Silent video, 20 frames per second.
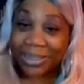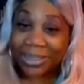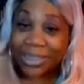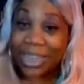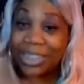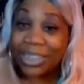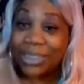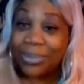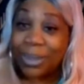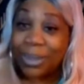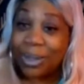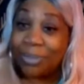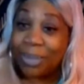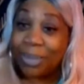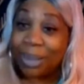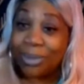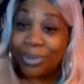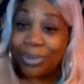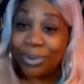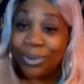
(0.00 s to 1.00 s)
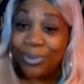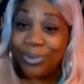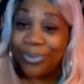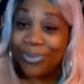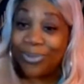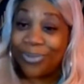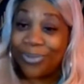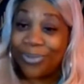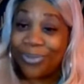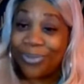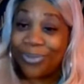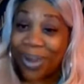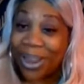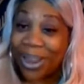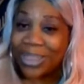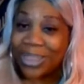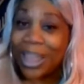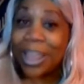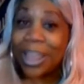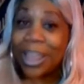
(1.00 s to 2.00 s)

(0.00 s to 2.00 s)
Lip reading: That's one of my new friends.